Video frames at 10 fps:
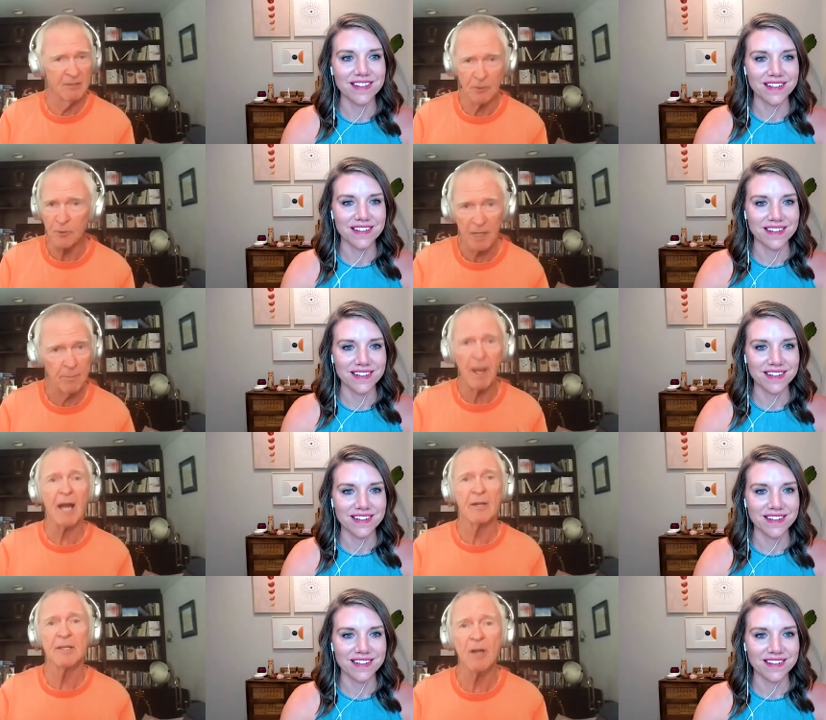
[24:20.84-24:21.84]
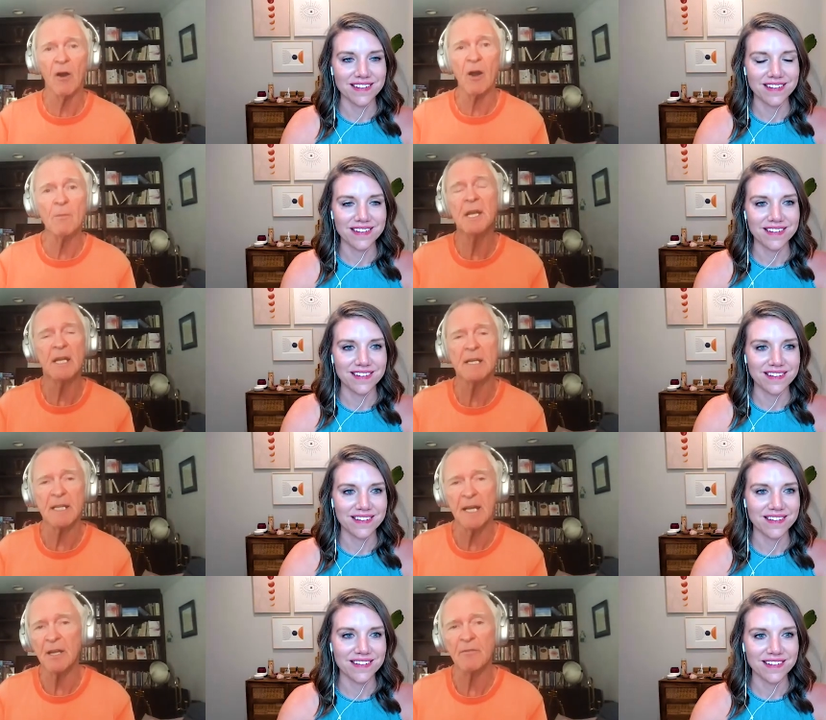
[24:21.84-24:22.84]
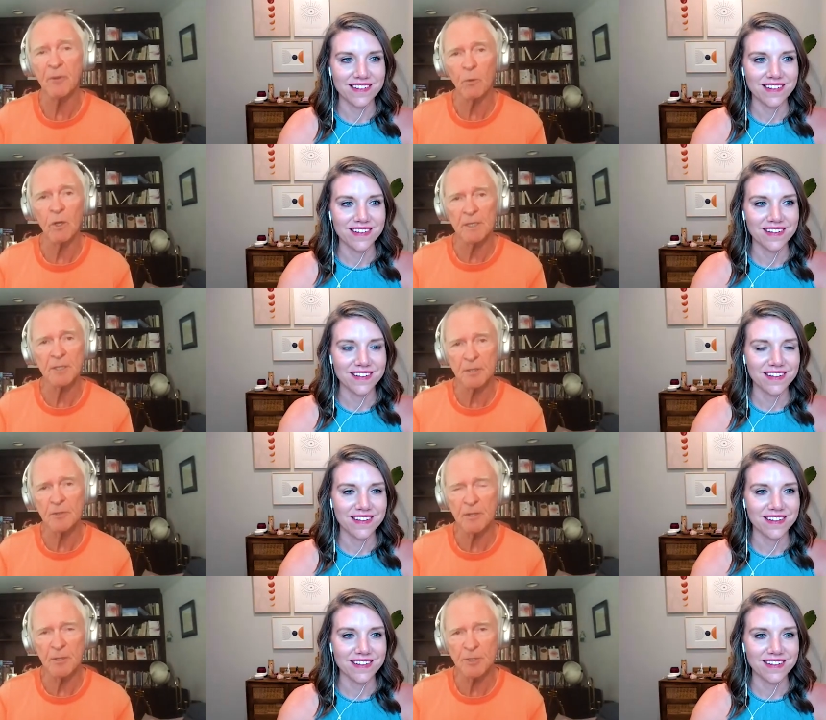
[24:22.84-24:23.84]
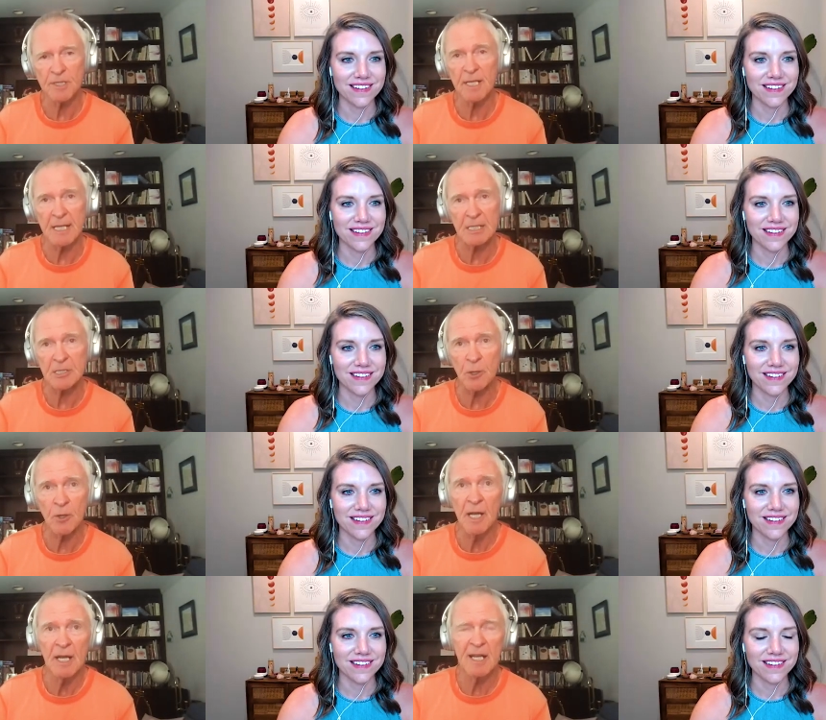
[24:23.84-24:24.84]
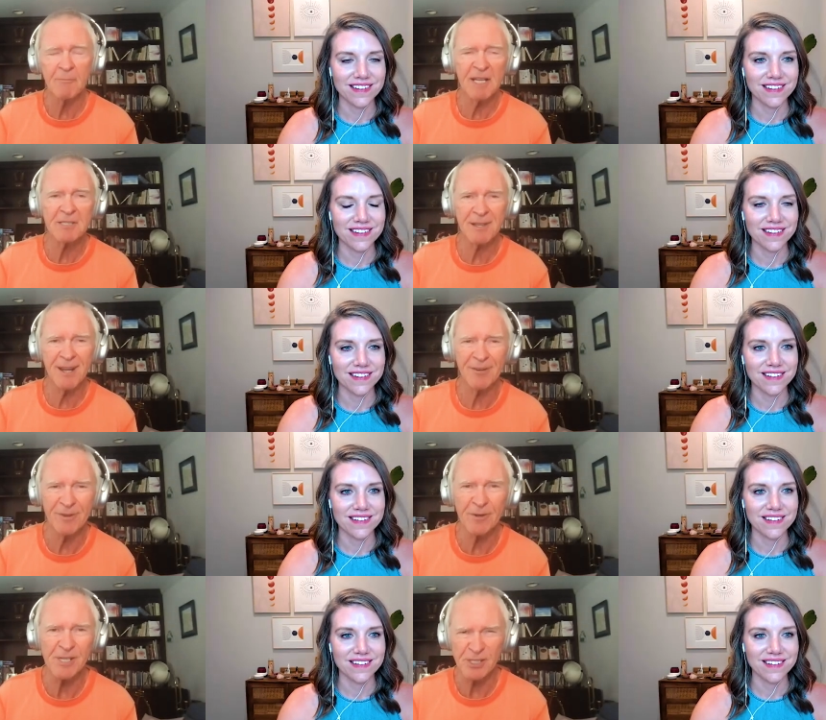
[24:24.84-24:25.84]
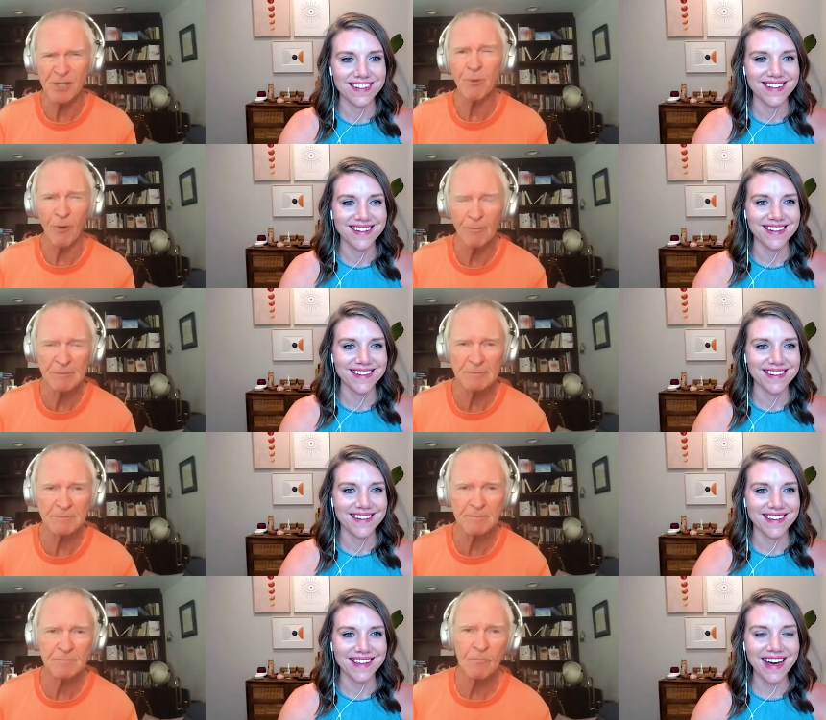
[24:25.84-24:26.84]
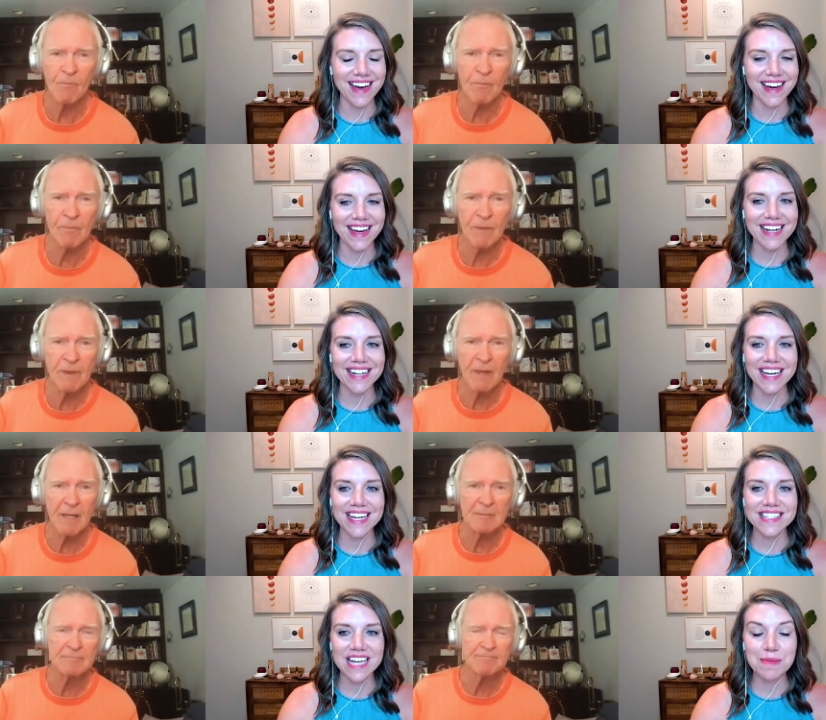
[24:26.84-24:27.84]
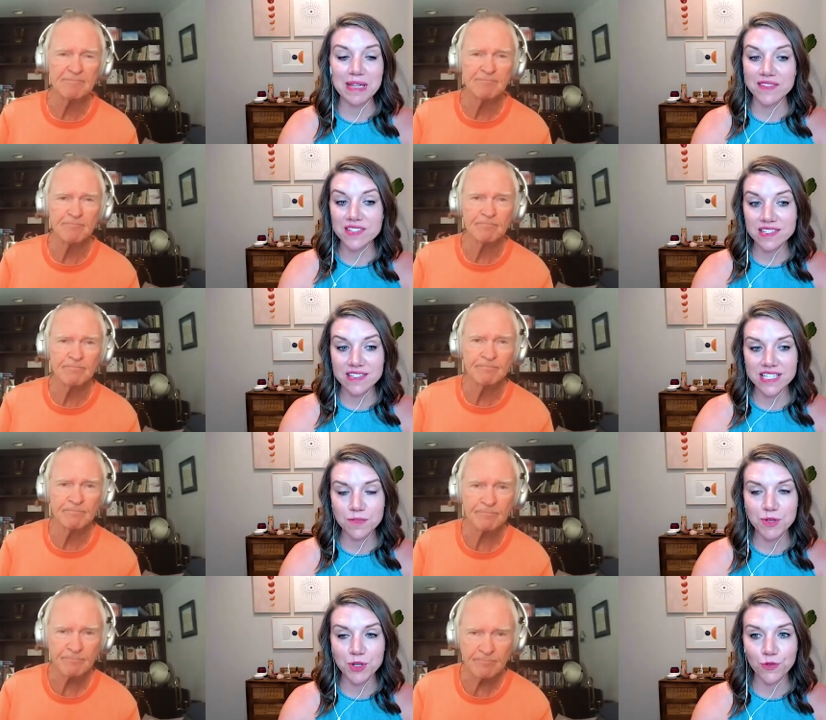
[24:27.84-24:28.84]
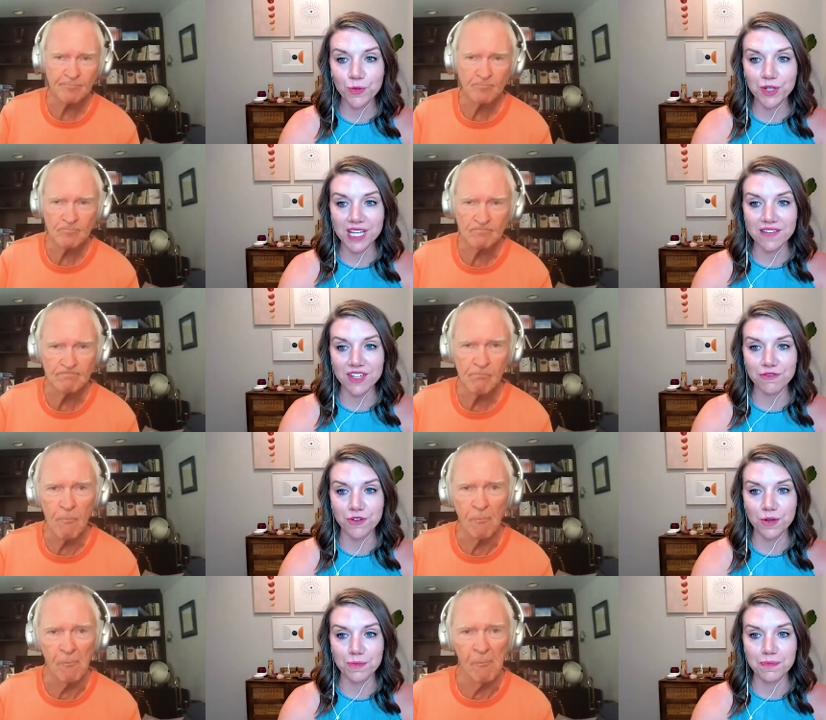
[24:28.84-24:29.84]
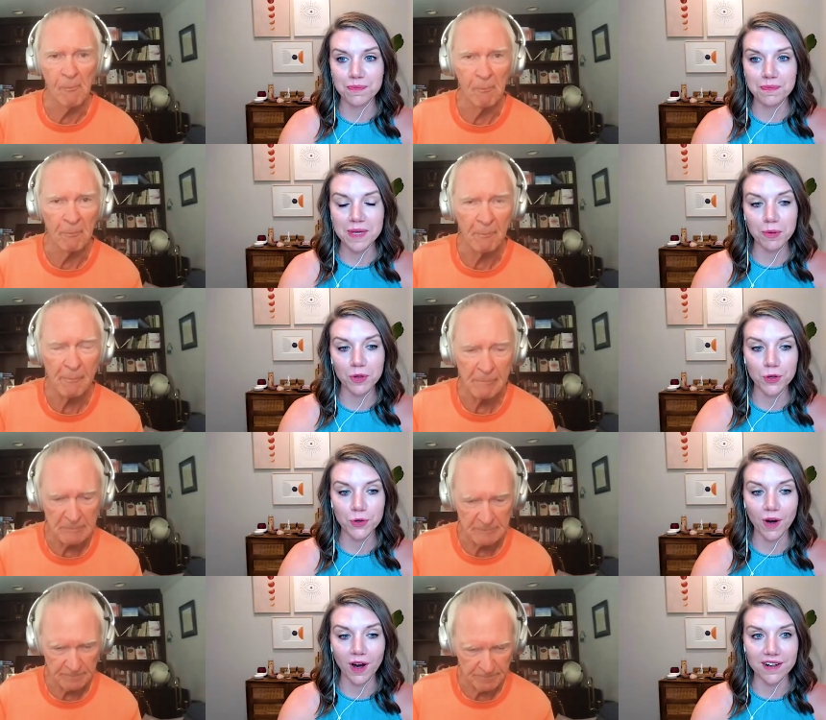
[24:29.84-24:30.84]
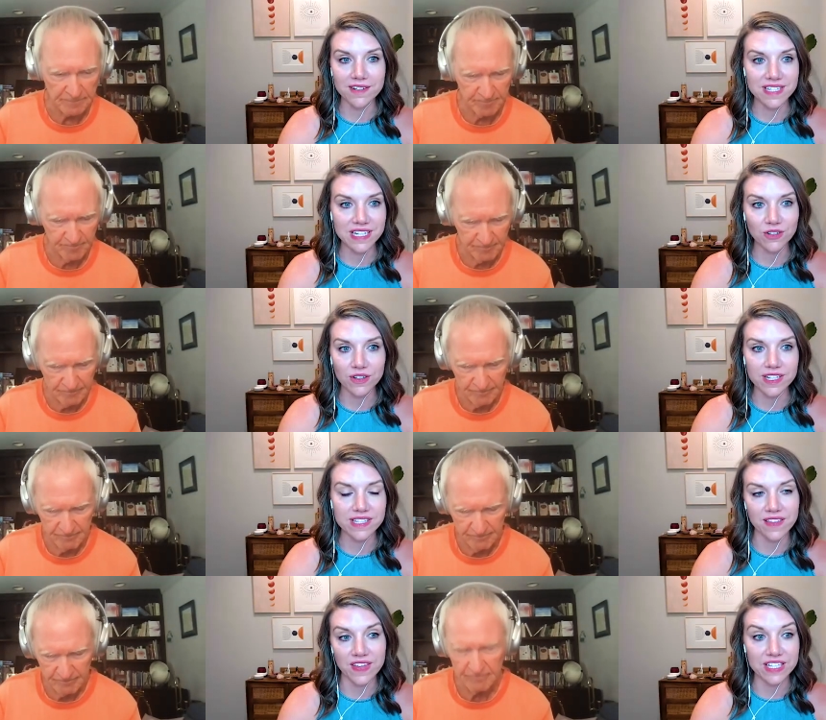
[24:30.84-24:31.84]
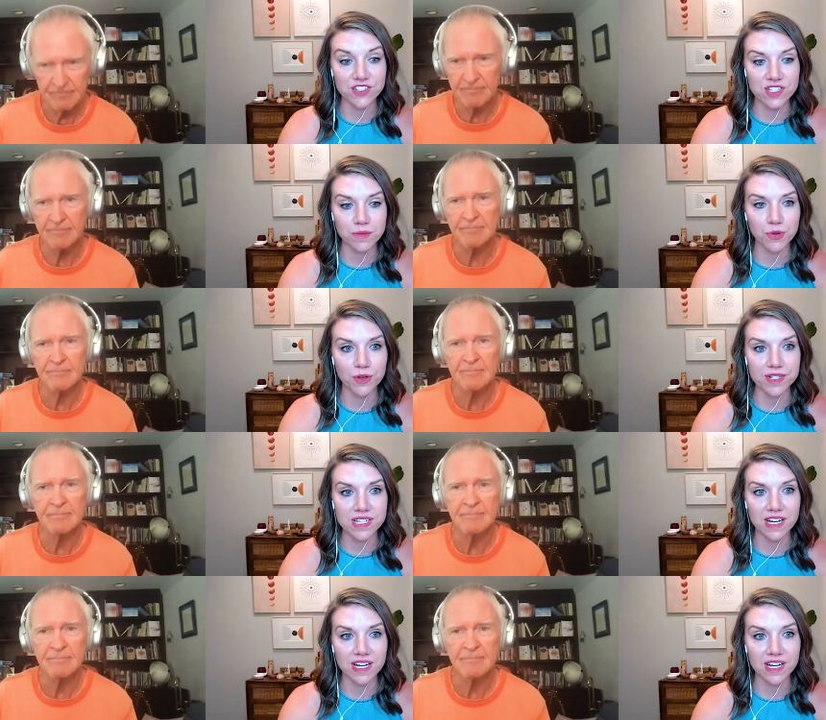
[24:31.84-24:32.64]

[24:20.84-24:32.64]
Speaker 1: you get back into harmony again if you're willing to do those things. So it makes life very simple.
Speaker 2: Yeah, and it's I mean this is it's a beautiful book even for people who are single It's I think it's just important to